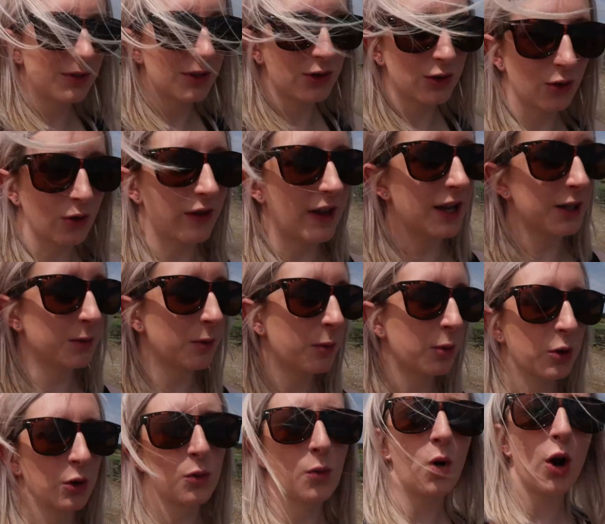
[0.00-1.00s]
So that's what
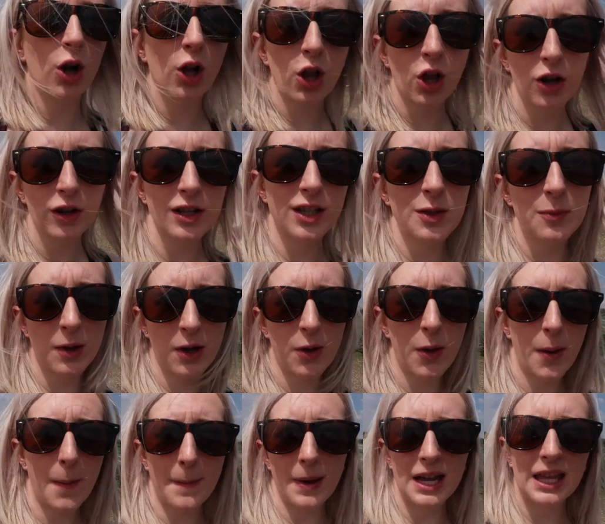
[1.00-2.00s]
we're going to walk along. It's
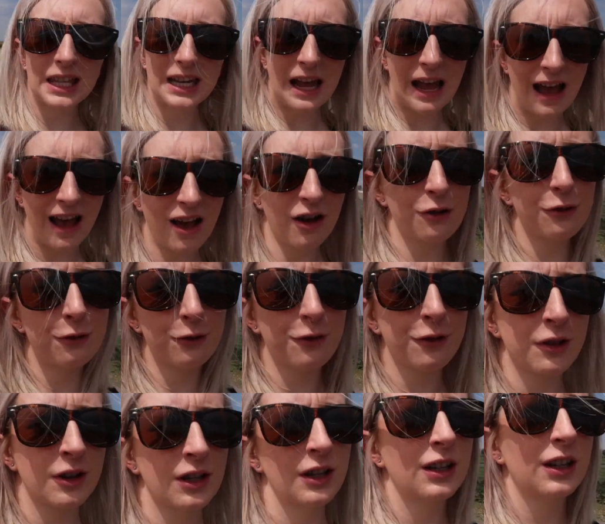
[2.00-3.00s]
about a mile and a half.
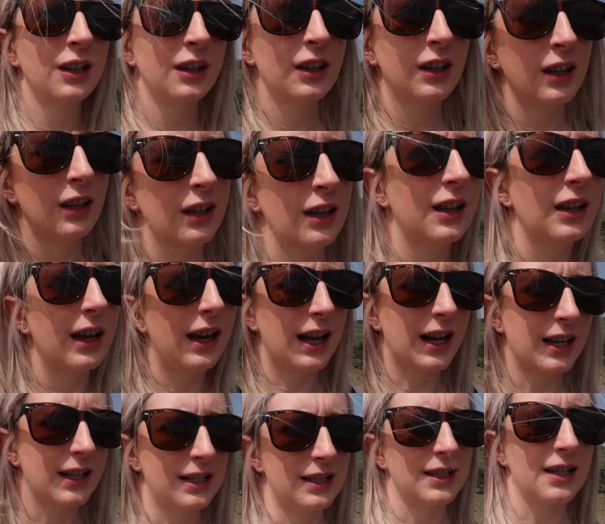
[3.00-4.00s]

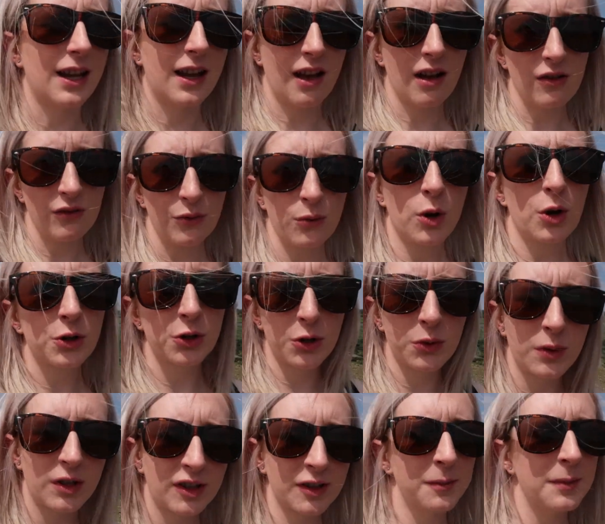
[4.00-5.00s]
And I have
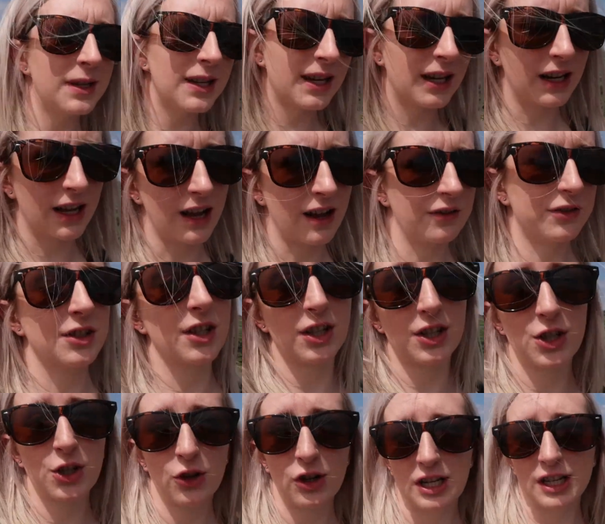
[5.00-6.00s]
water with me and I have
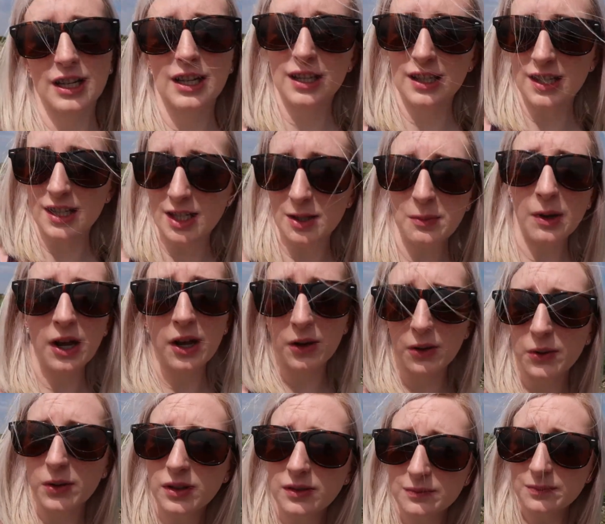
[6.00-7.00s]
sunscreen because it's
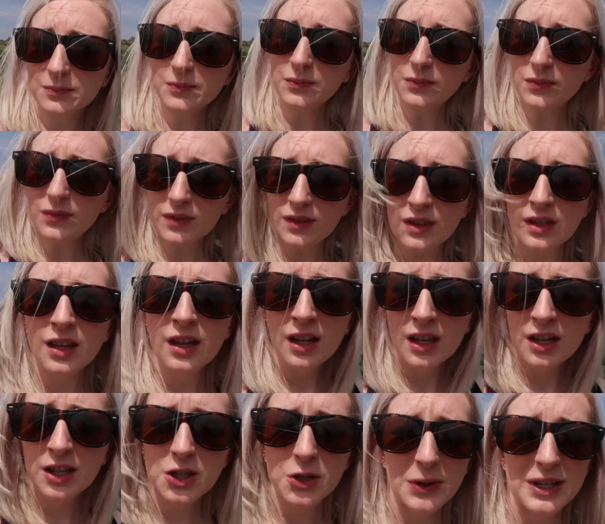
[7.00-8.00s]
about
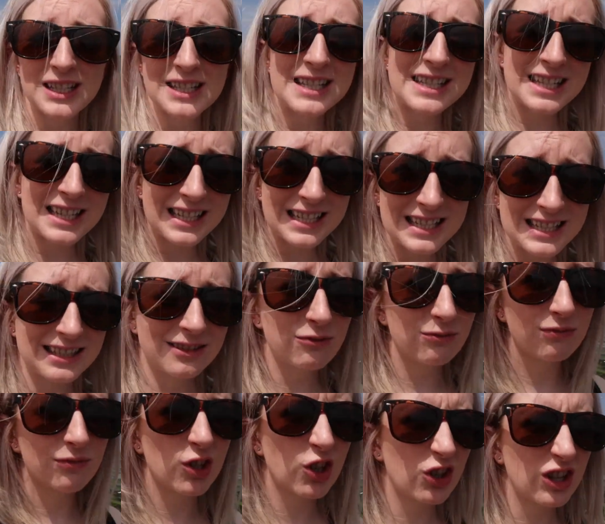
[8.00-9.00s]
26
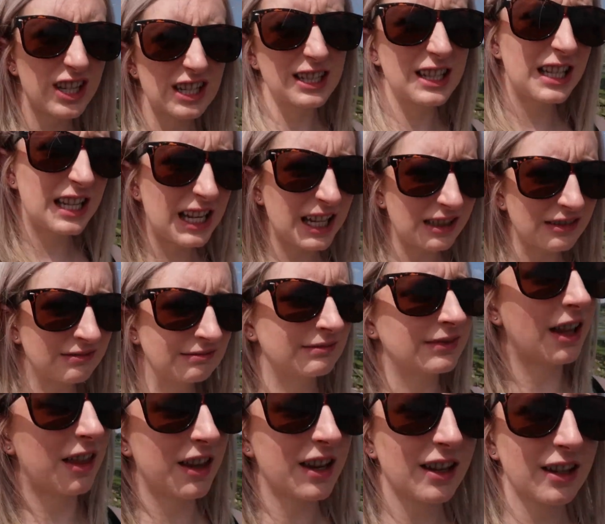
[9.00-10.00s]
degrees today,
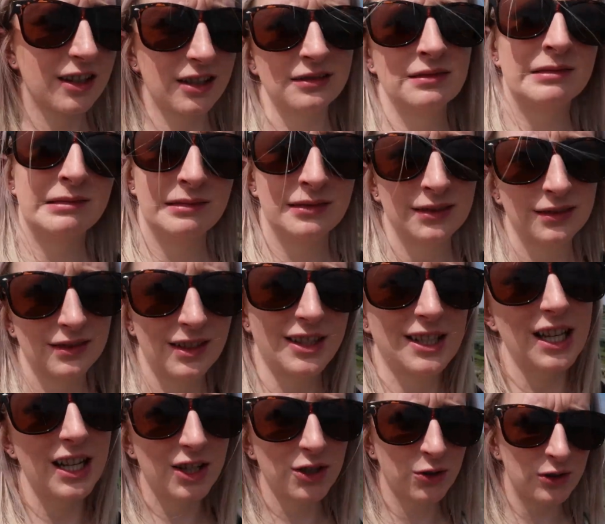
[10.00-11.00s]
I think. It
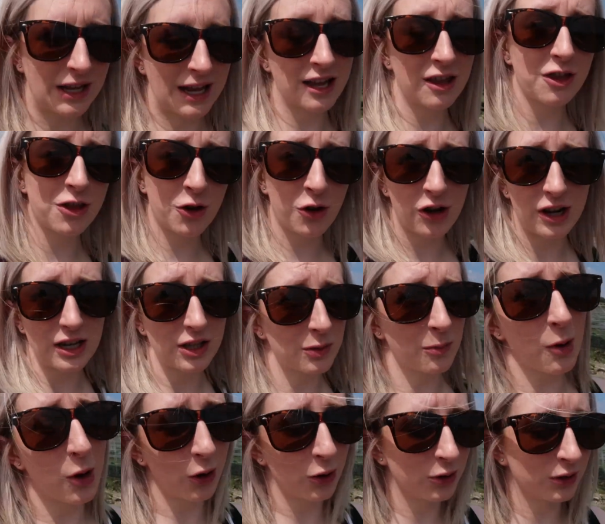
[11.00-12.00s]
said it's going to hit 30
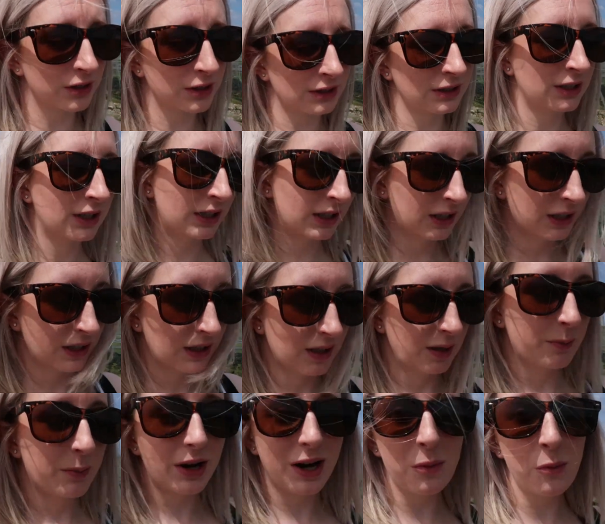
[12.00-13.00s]
tomorrow.
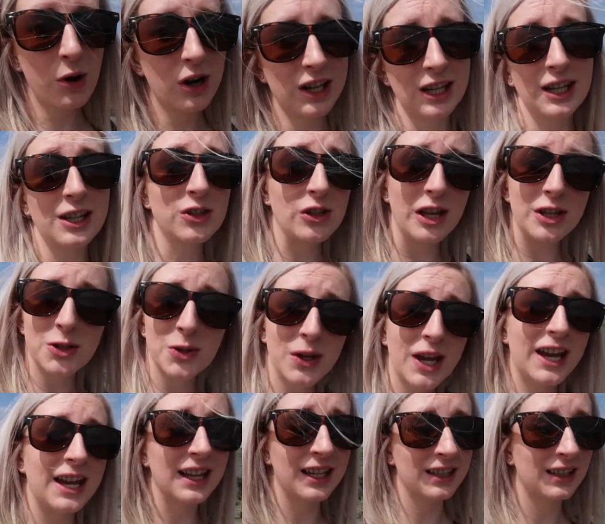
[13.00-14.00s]
But I'm working, so that's
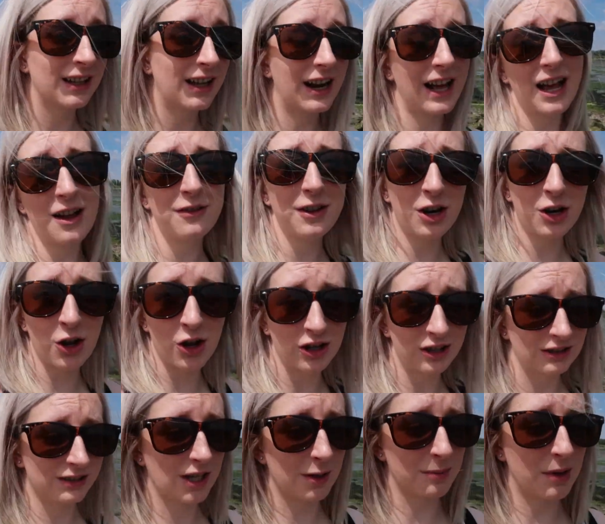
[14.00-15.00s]
okay. And I have
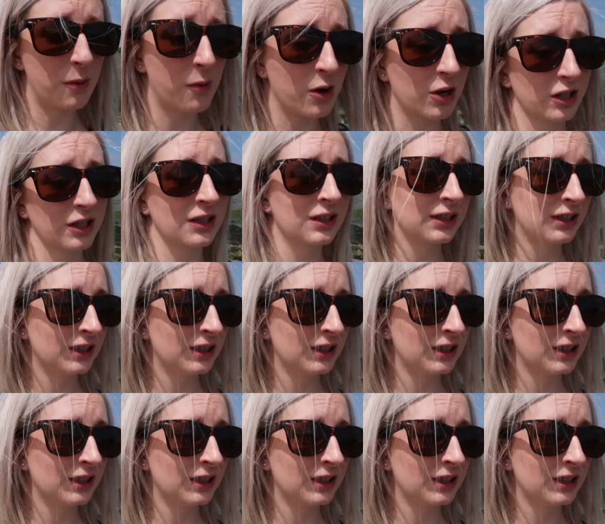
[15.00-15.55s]
aircon in my work.